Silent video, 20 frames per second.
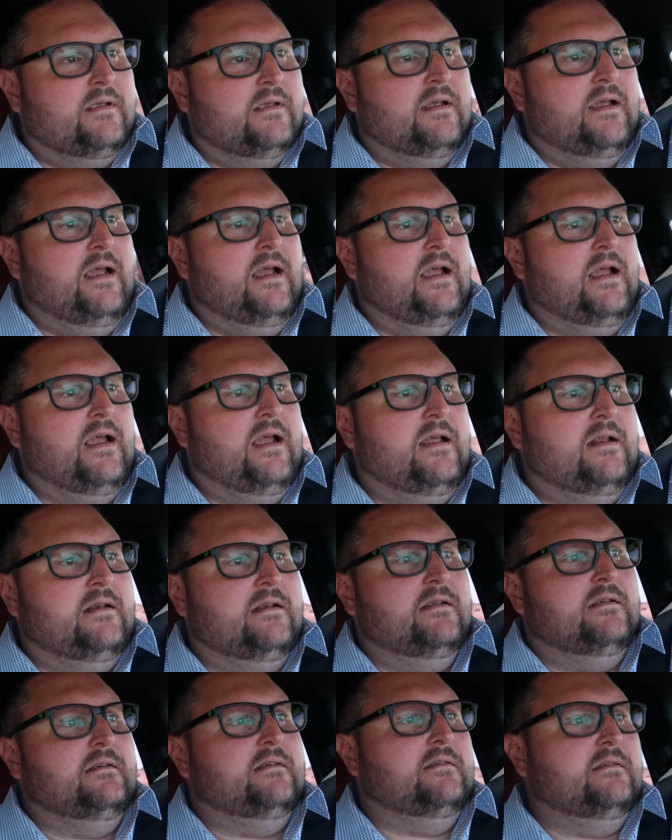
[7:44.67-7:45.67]
And
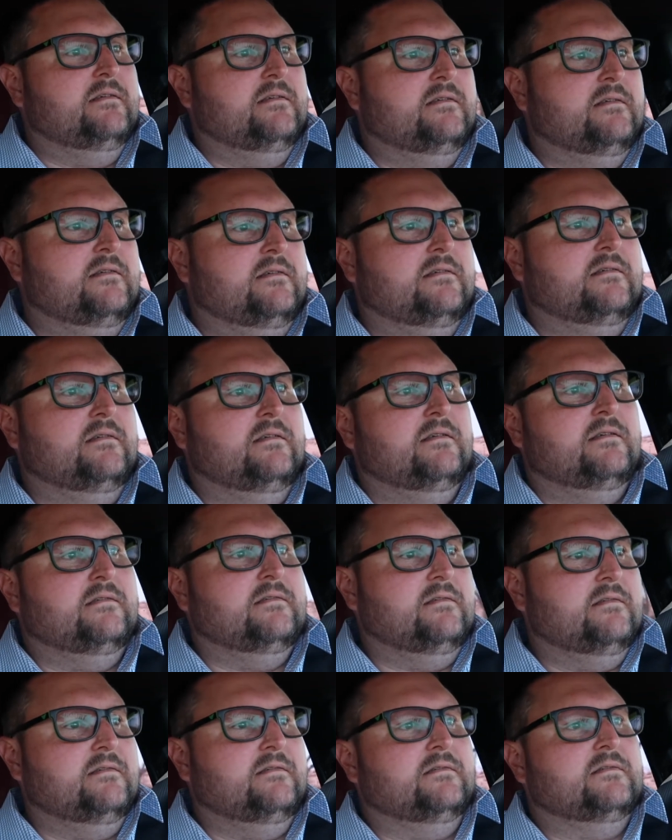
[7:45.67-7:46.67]

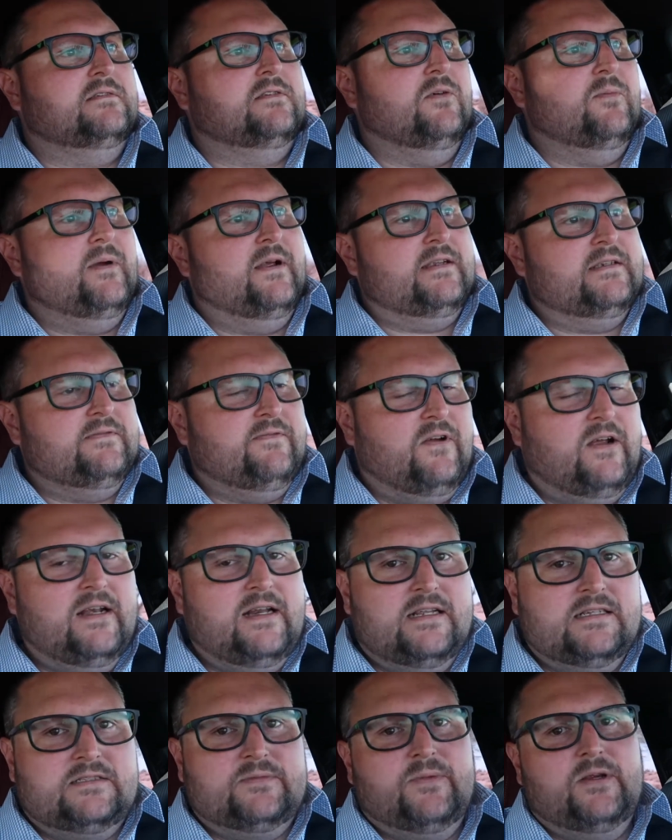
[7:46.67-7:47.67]
so my
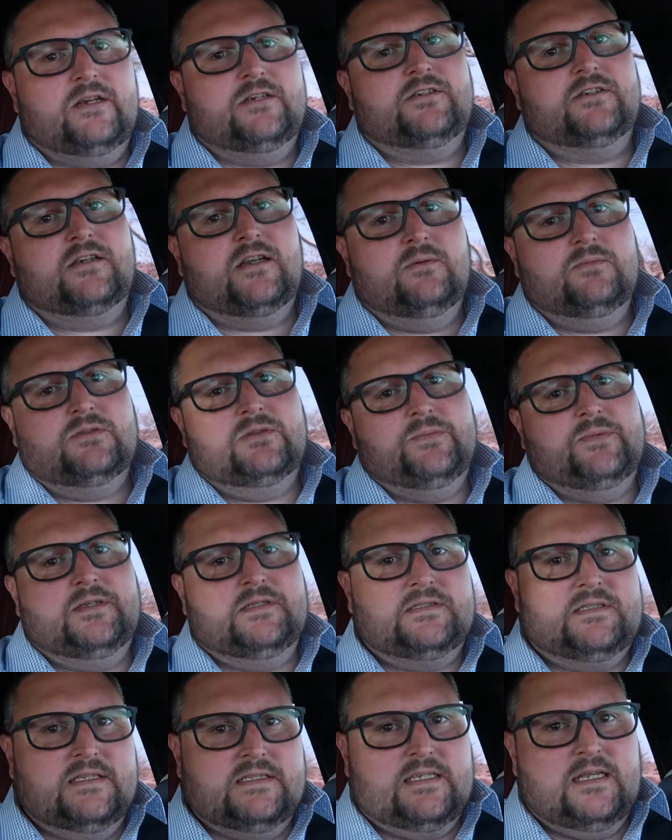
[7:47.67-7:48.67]
finance manager comes to me
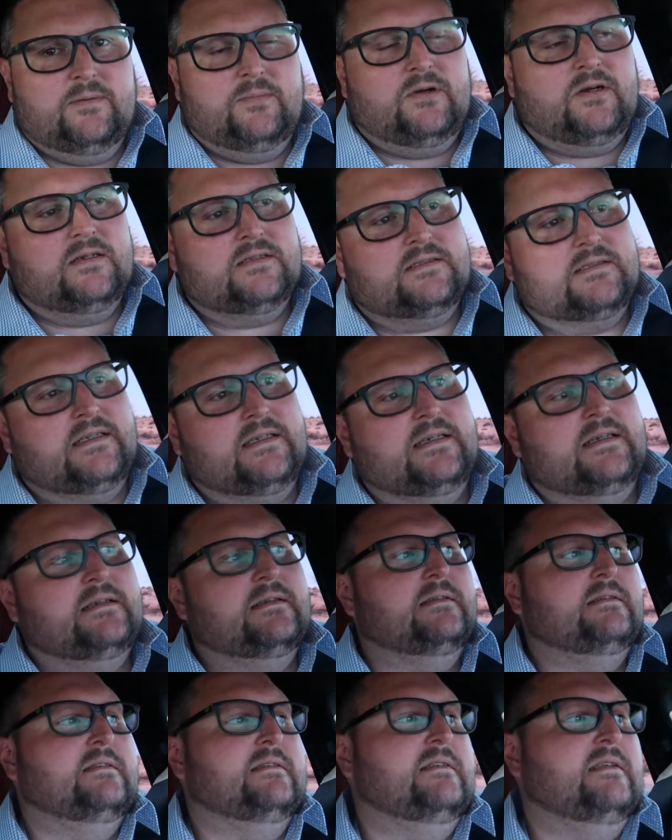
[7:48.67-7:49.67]
and says, hey boss, like,
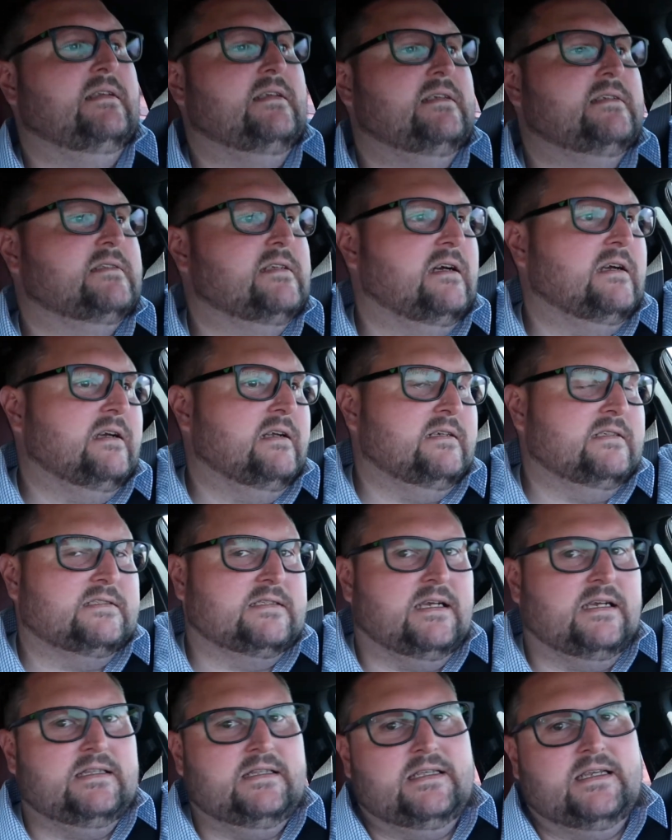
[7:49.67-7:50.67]
he's not going to
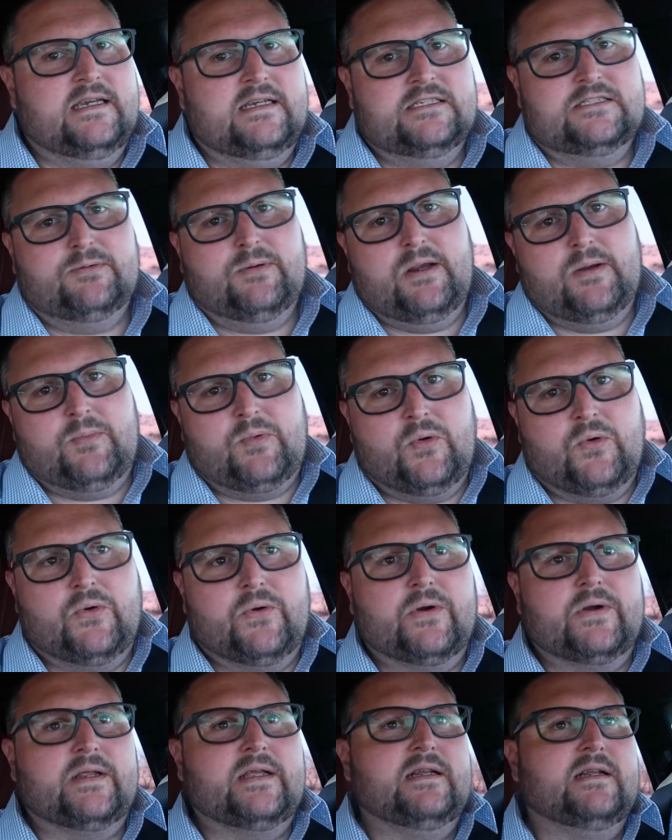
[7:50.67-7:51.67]
sign the etch
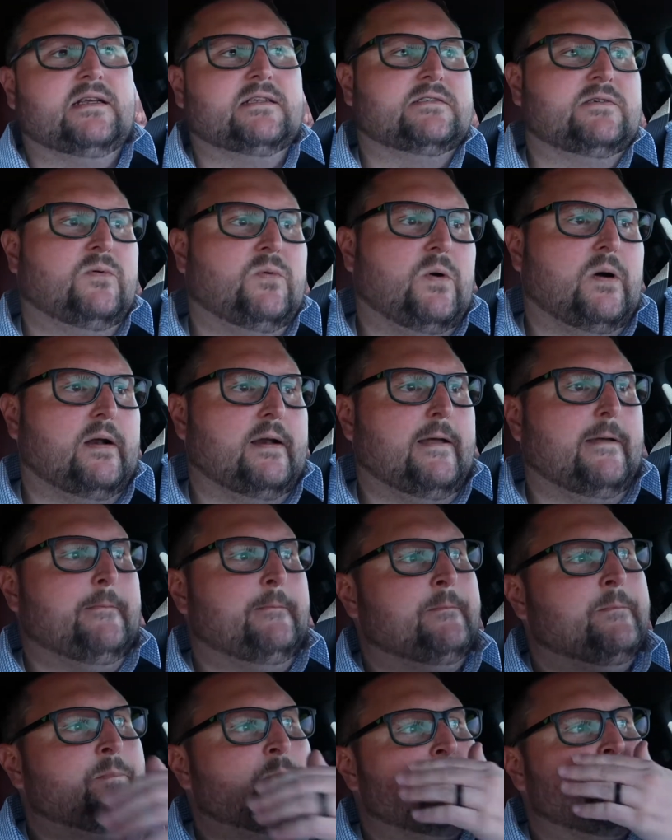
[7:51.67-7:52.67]
paperwork. He doesn't want it.
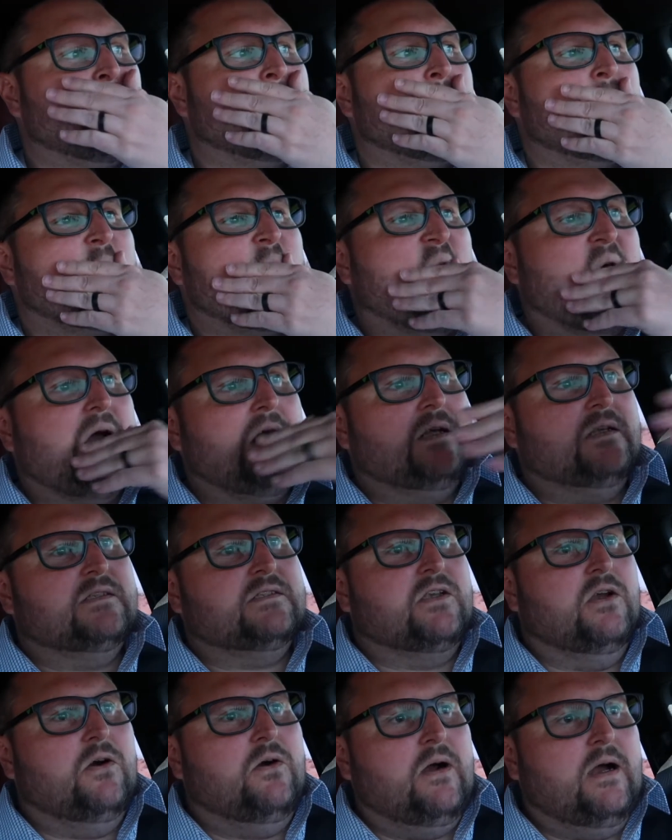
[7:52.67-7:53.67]

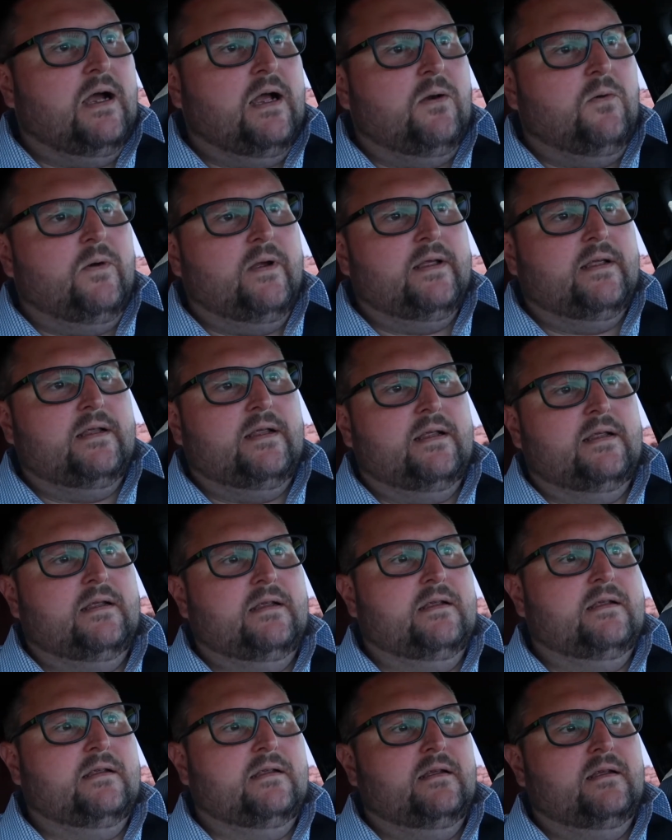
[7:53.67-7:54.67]
So I went
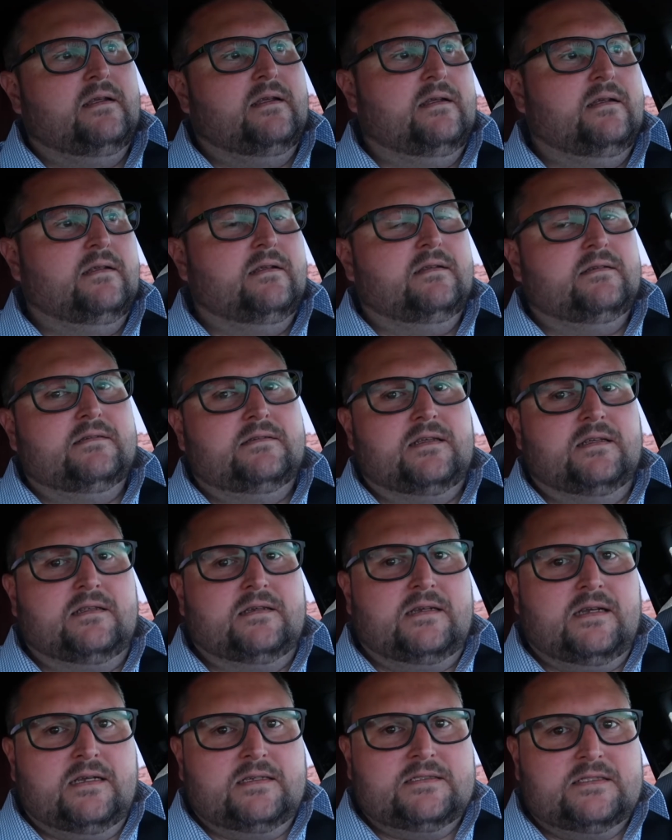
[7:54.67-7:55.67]
to
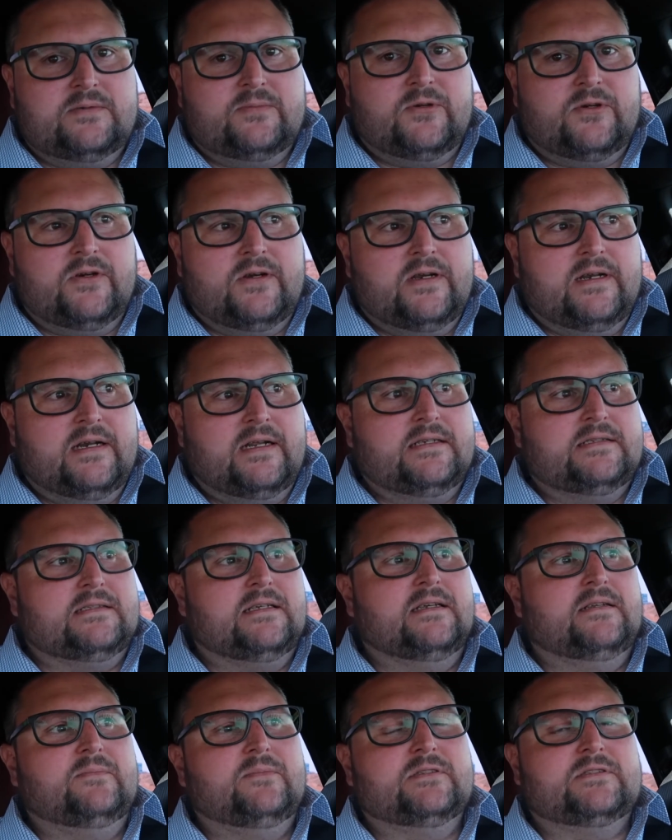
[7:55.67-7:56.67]
the customer and I
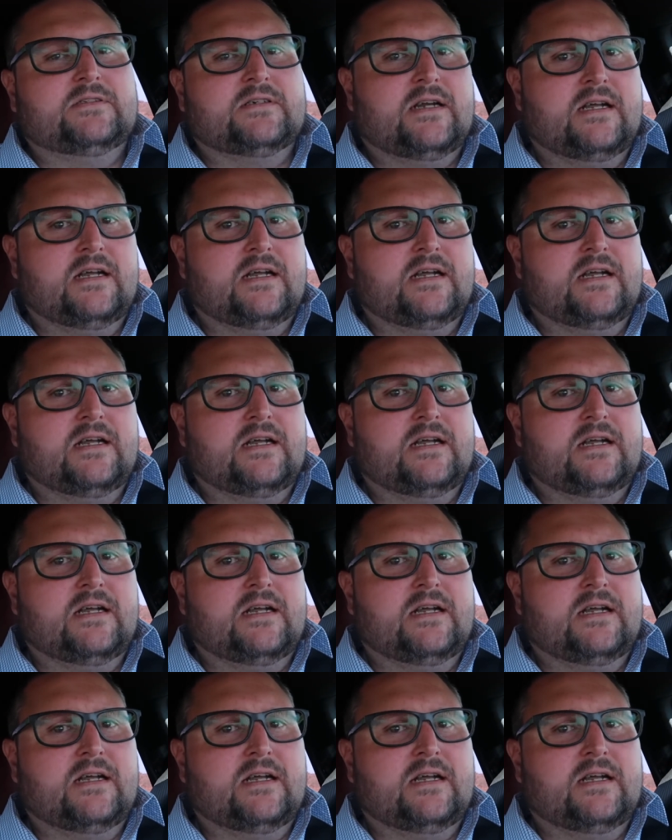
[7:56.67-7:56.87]
said, Mr.